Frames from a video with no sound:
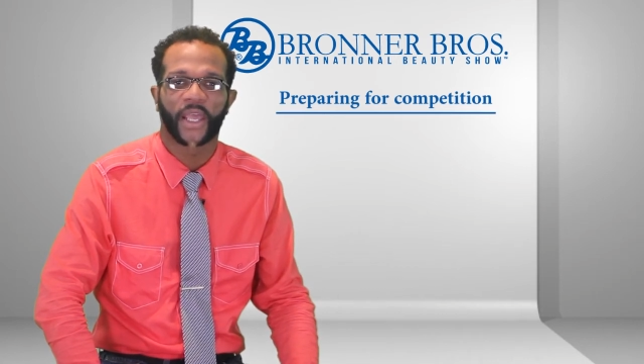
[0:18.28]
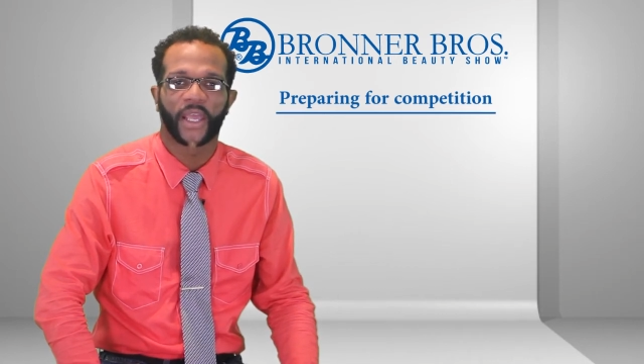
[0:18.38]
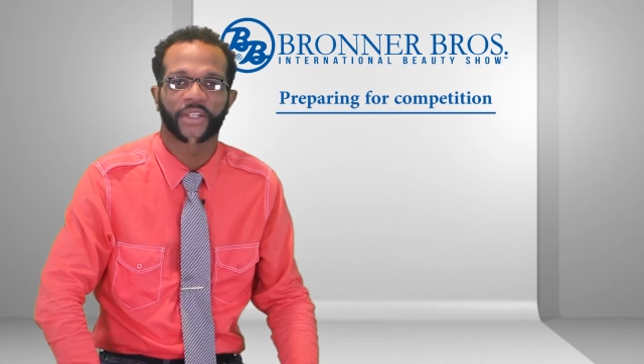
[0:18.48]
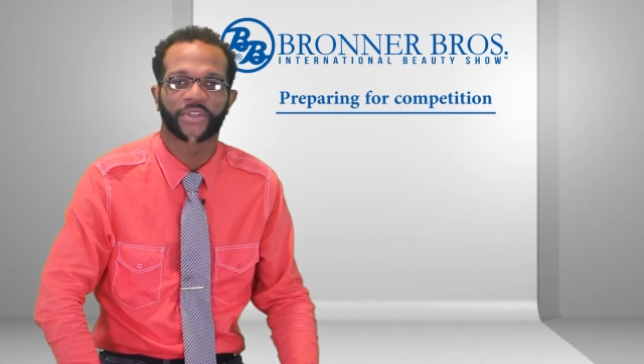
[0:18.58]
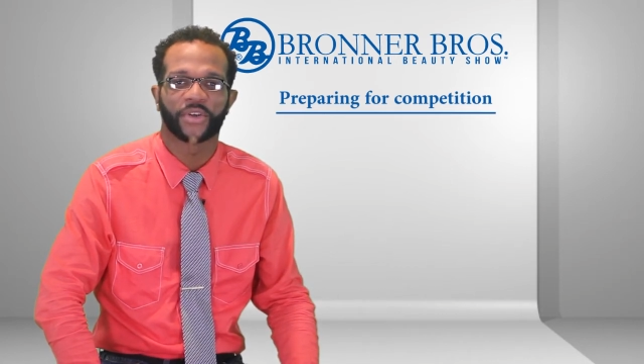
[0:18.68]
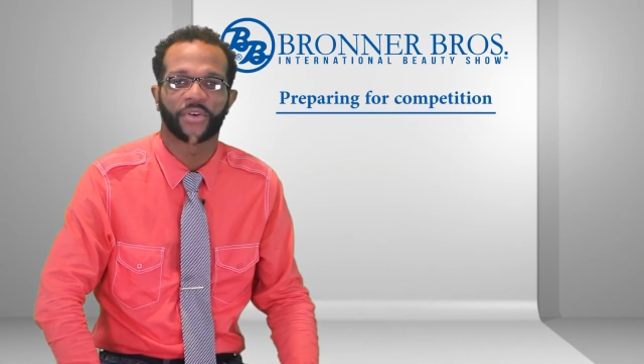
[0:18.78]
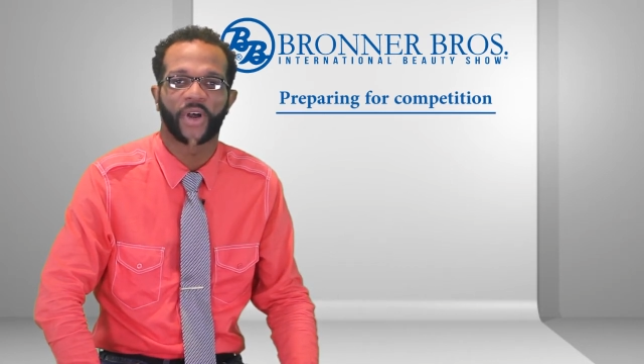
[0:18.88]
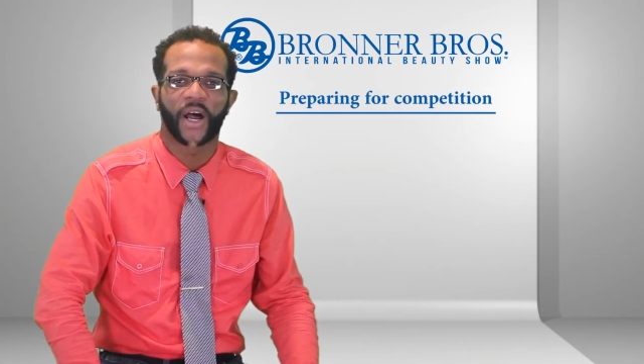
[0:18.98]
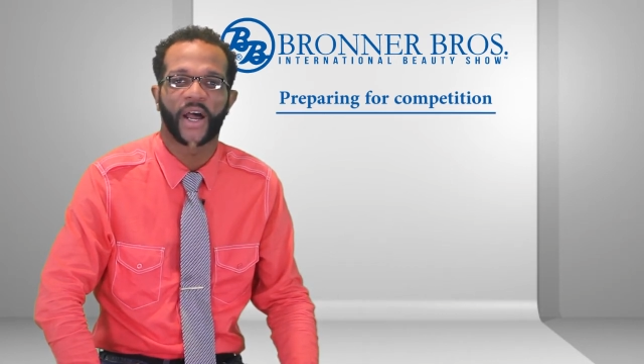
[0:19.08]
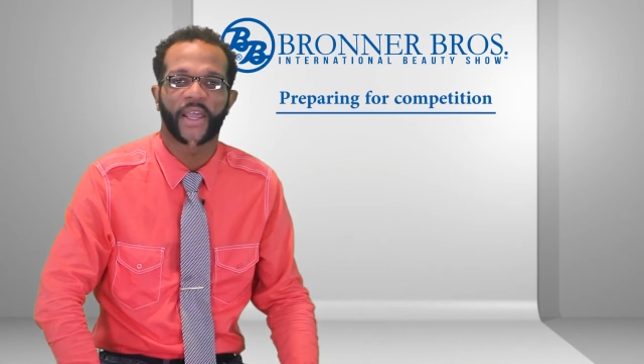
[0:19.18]
and
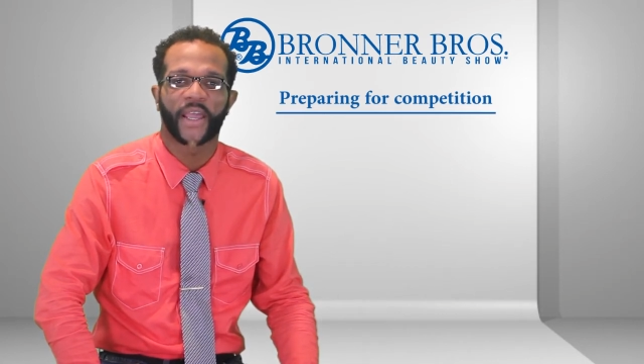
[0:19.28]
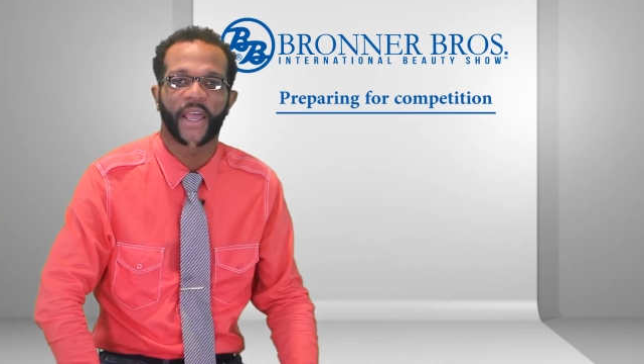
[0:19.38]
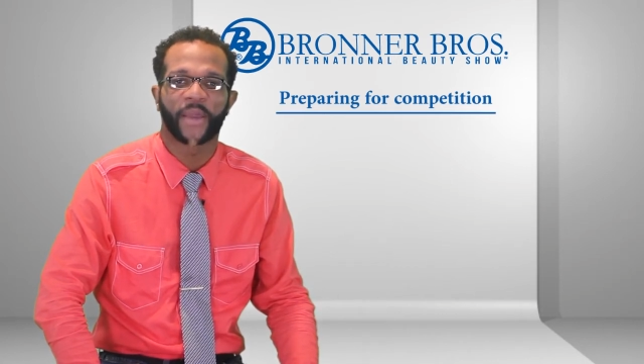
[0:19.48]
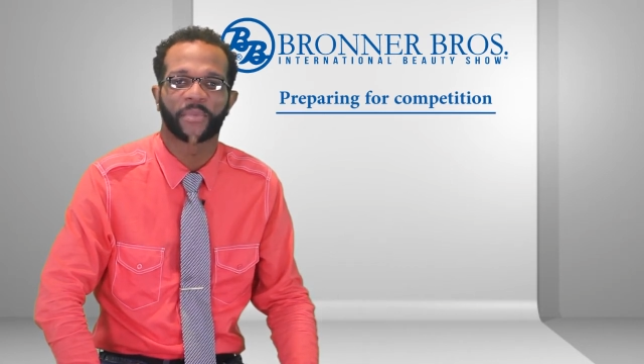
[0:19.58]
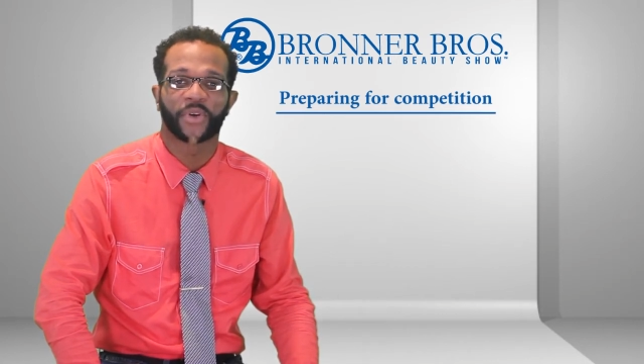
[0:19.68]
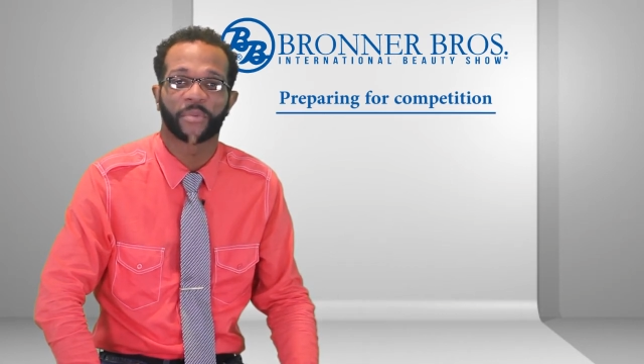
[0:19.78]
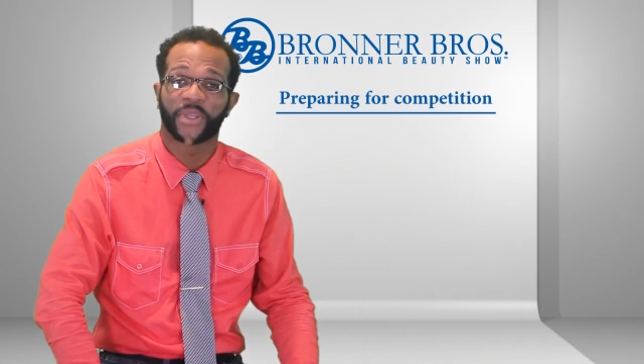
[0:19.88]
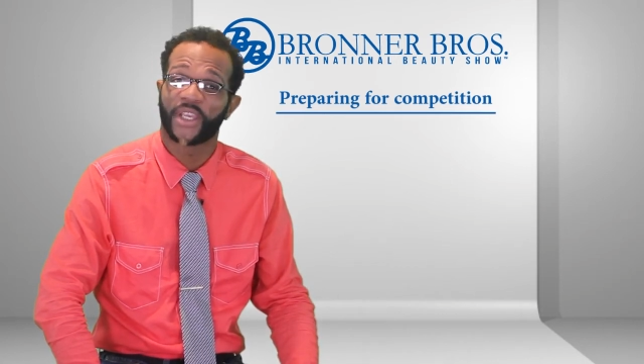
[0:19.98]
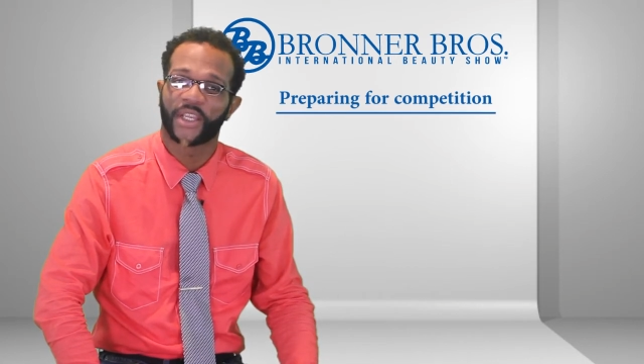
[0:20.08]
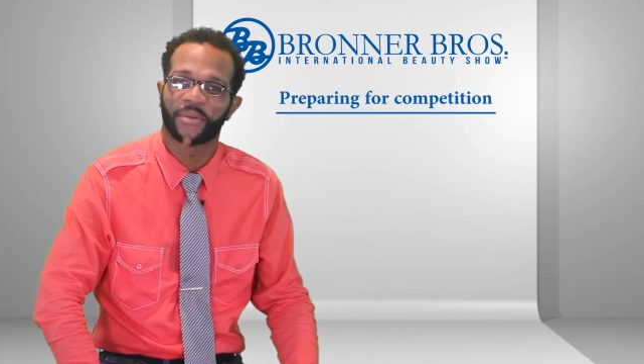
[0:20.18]
so I am going to
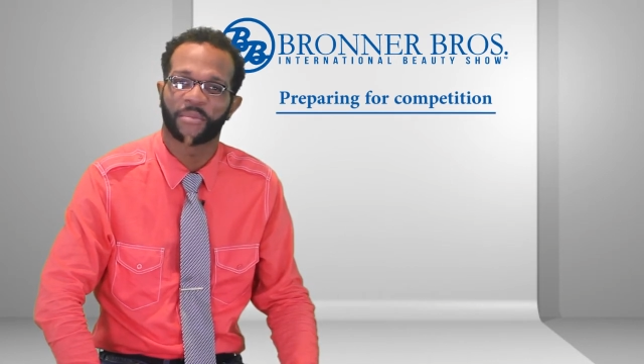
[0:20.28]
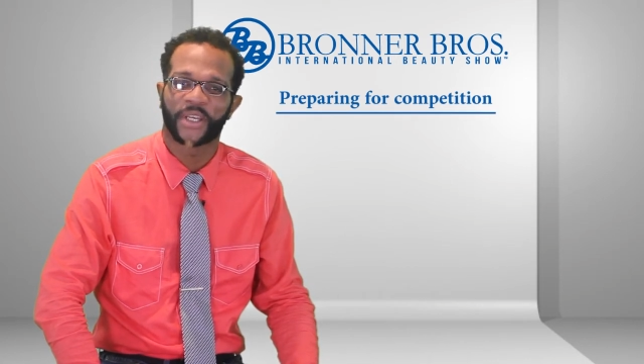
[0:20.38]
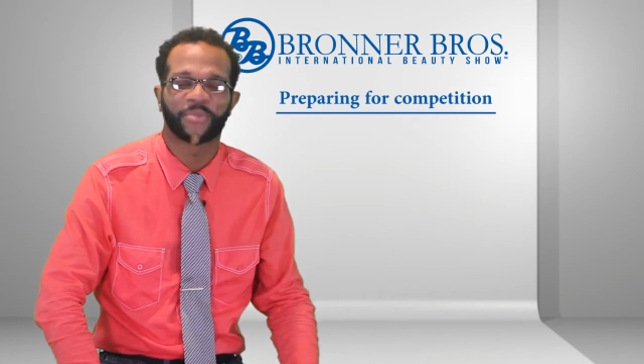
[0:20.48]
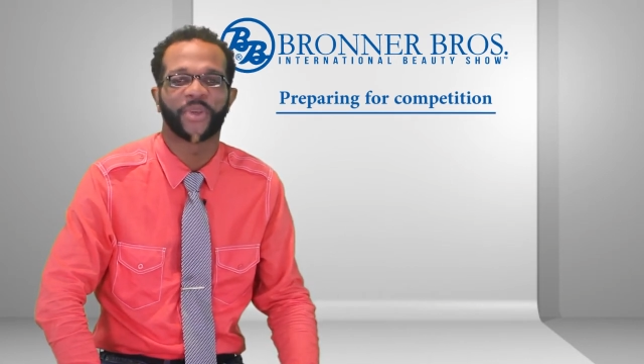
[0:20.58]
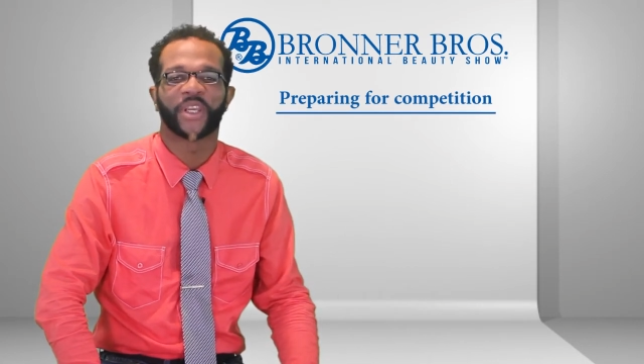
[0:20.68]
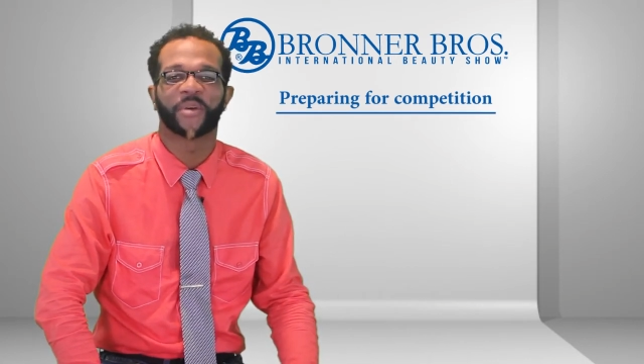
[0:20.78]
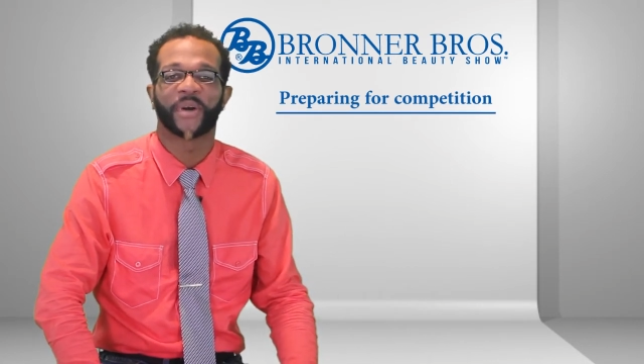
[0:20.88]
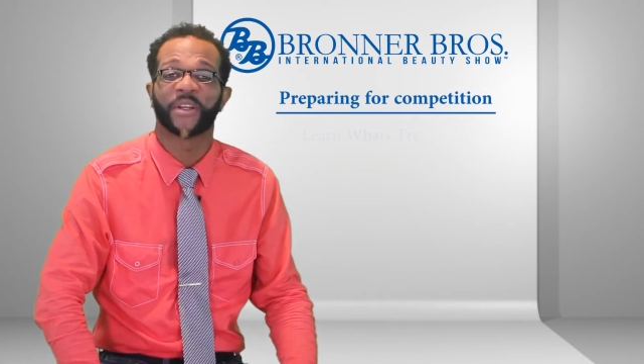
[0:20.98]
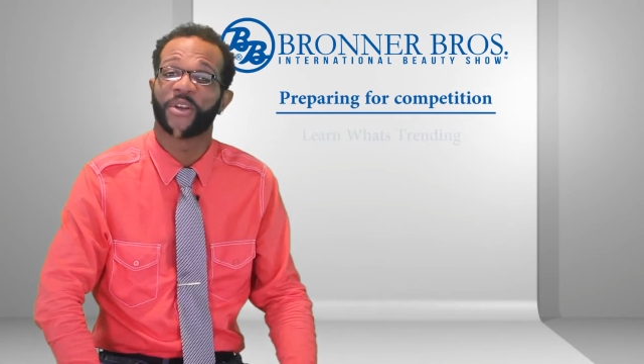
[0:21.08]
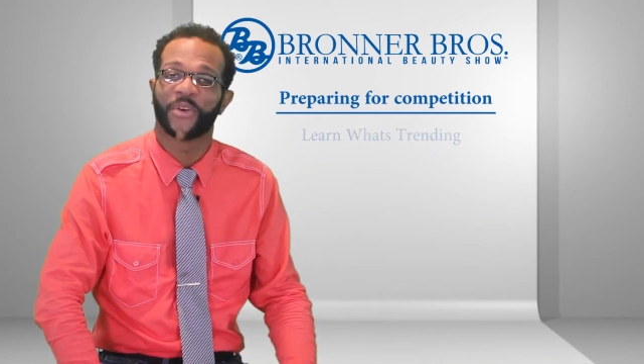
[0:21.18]
begin by speaking
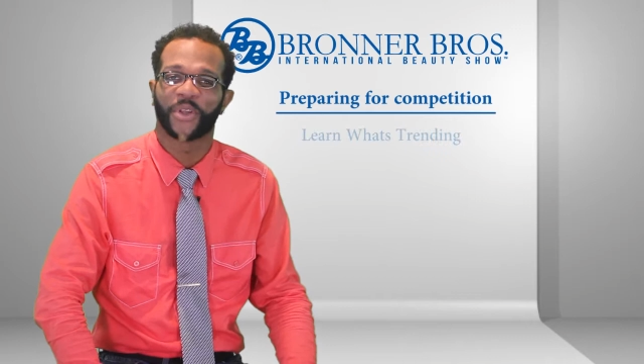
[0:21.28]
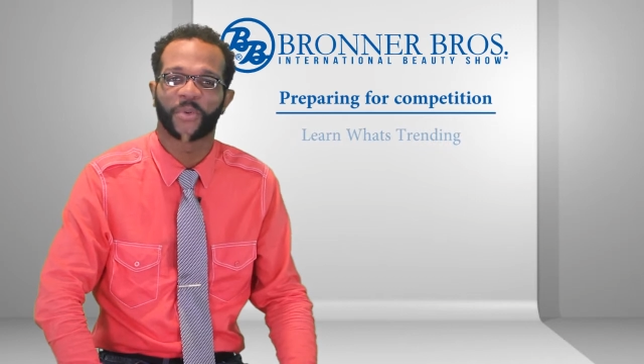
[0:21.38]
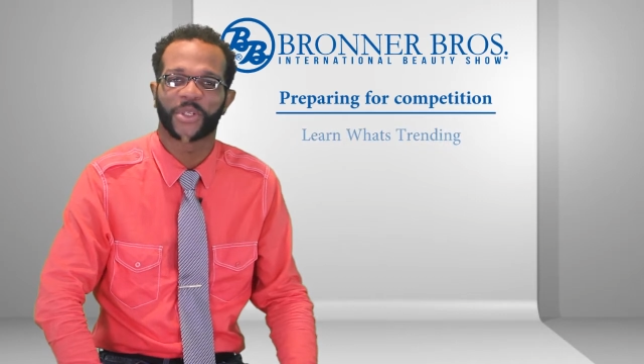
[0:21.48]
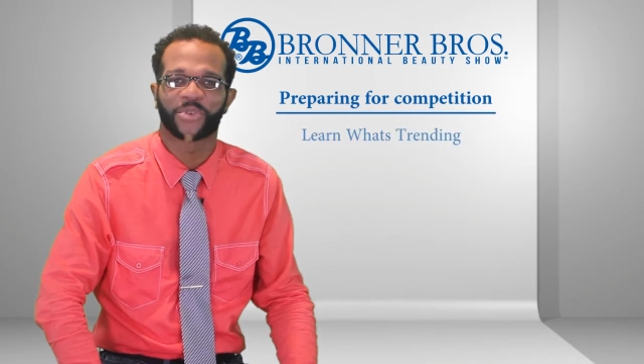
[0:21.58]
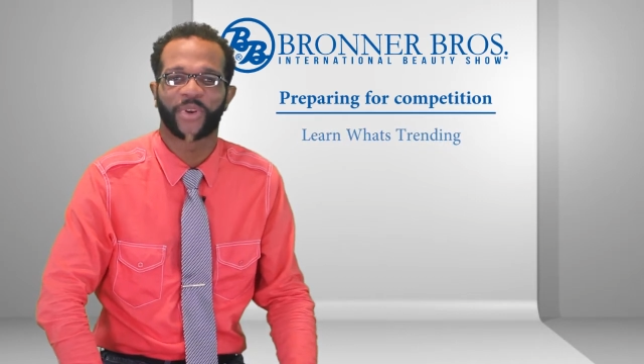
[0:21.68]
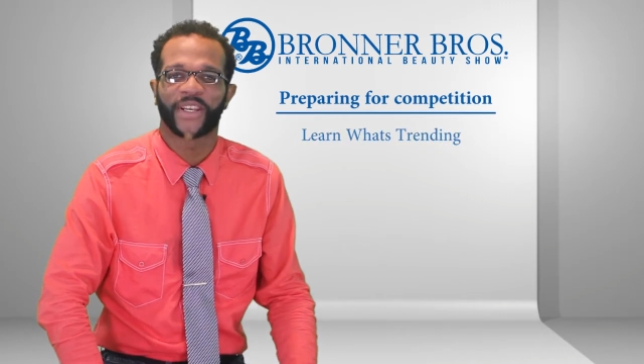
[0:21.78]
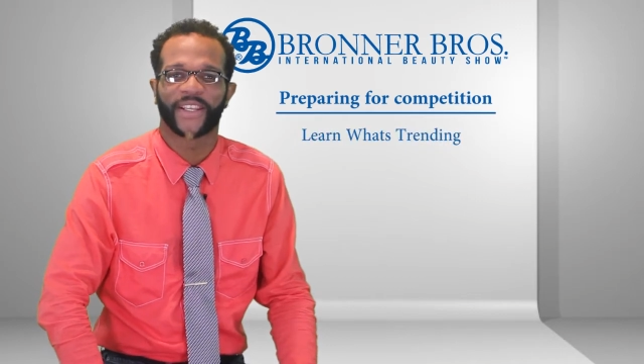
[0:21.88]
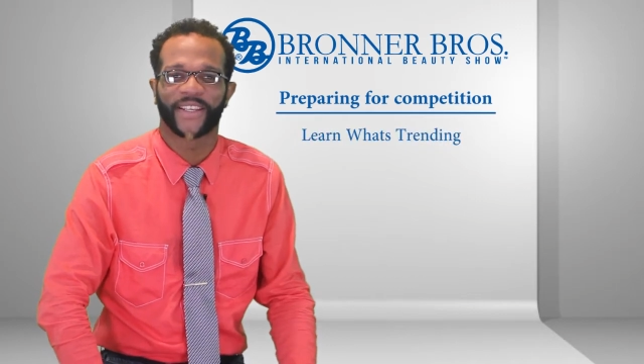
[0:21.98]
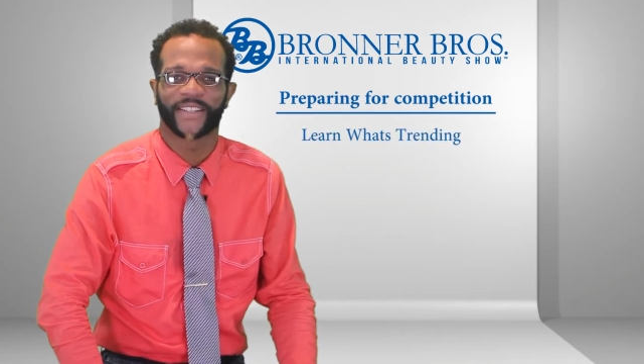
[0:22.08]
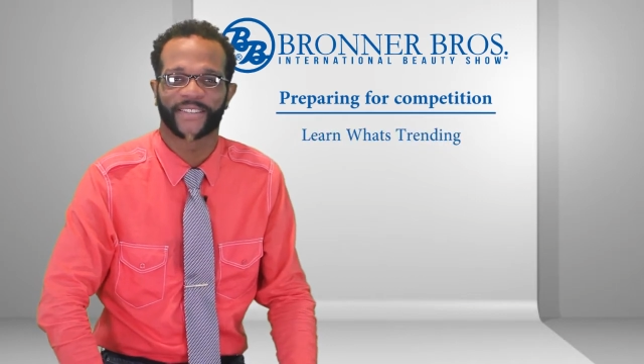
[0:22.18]
about learning what's
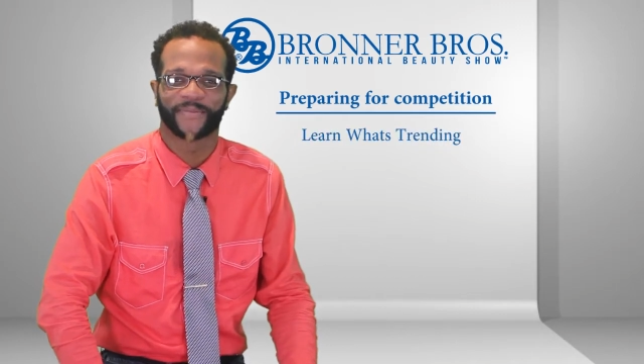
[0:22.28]
trending.